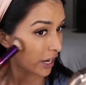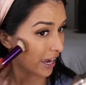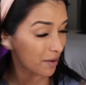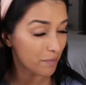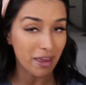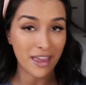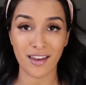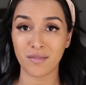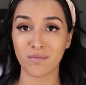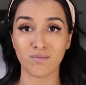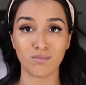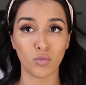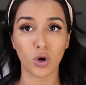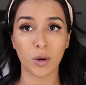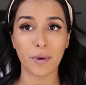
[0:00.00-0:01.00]
hey
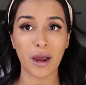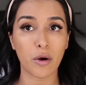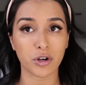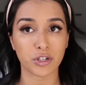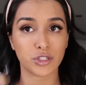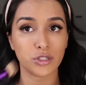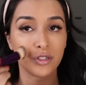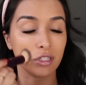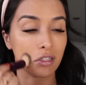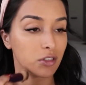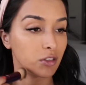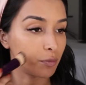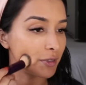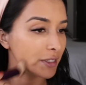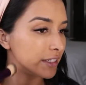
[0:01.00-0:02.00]
man, more power to
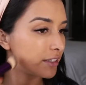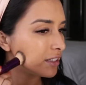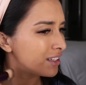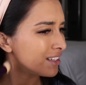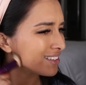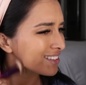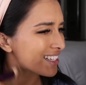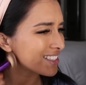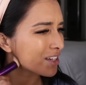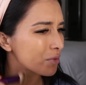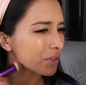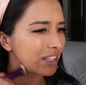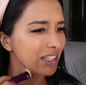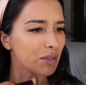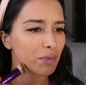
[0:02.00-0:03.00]
you, but that's not
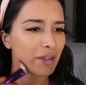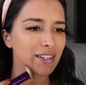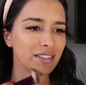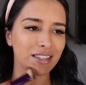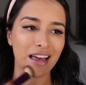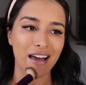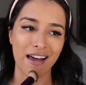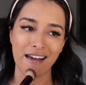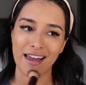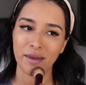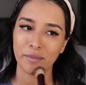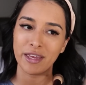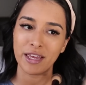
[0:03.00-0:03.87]
really the place that I'm